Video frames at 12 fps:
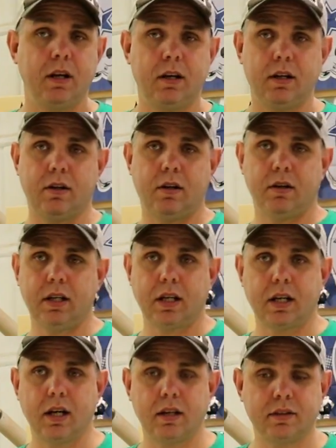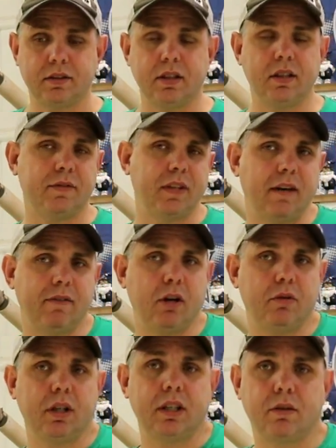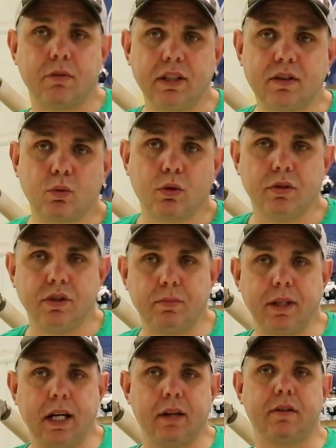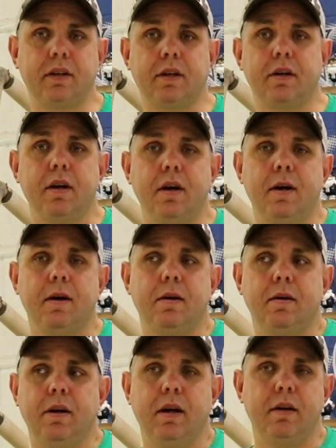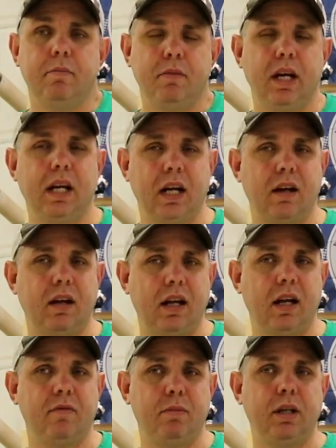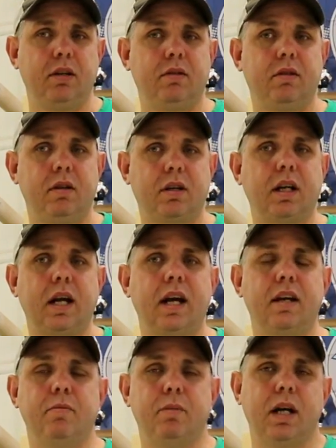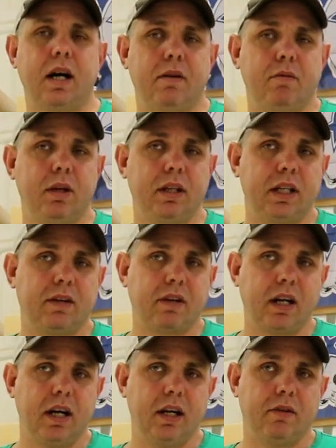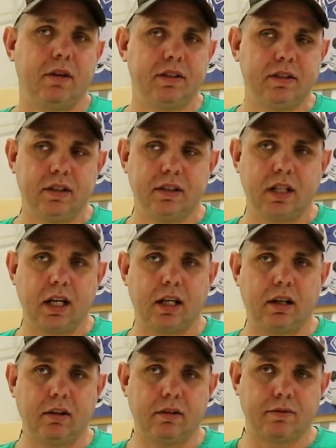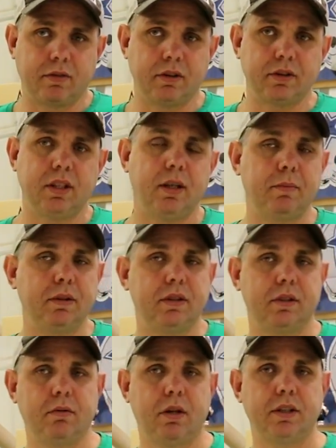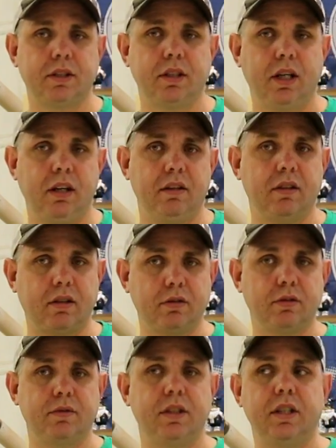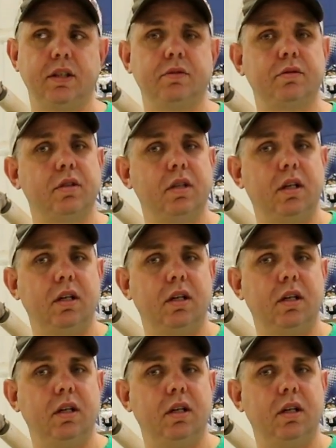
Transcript: uh, all that kind of stuff, and I've known that the resin world has been out there and I and I've been looking at it, but I really never got interested in taking the first step until watching Heath Knuckles videos.